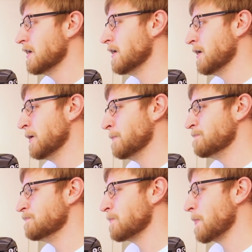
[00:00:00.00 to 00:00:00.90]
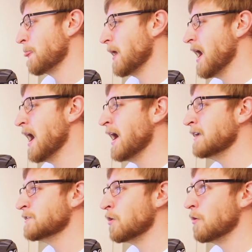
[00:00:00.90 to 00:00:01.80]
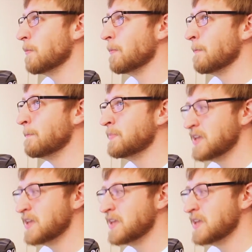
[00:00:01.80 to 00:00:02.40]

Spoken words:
I don't